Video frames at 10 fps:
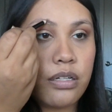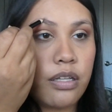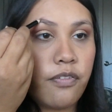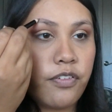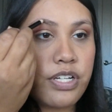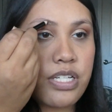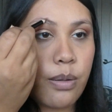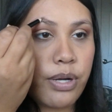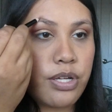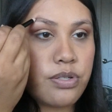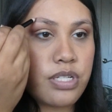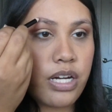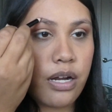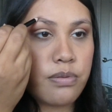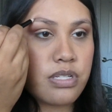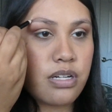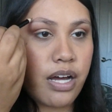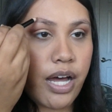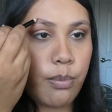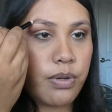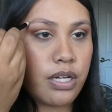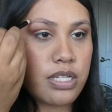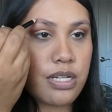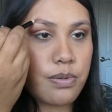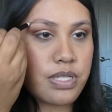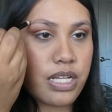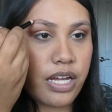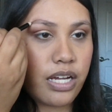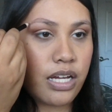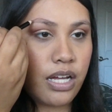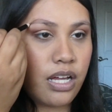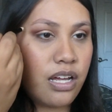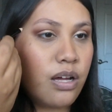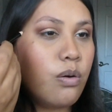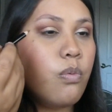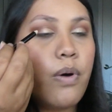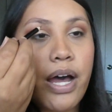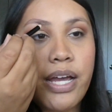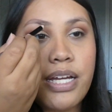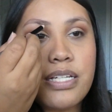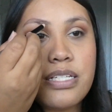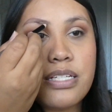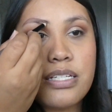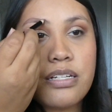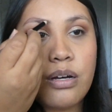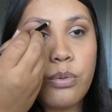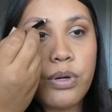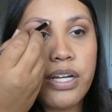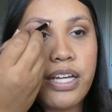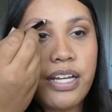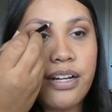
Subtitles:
The first time I used it, I was not happy because I was like, why is this not working?